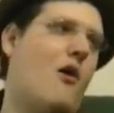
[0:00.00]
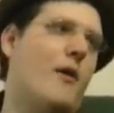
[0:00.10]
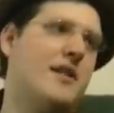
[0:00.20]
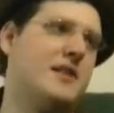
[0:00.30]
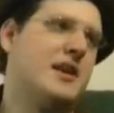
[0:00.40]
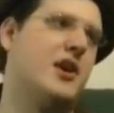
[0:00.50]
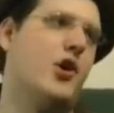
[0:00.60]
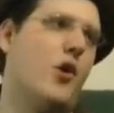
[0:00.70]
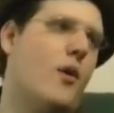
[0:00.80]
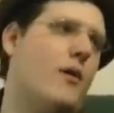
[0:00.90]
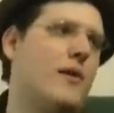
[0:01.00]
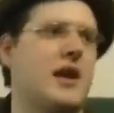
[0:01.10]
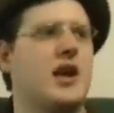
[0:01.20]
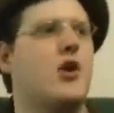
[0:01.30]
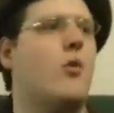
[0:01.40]
it's you. What do
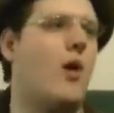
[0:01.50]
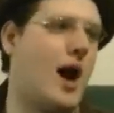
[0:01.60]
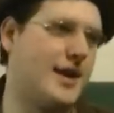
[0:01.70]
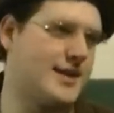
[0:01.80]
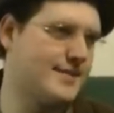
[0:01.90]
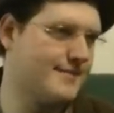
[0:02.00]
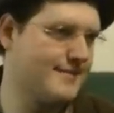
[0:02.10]
you want?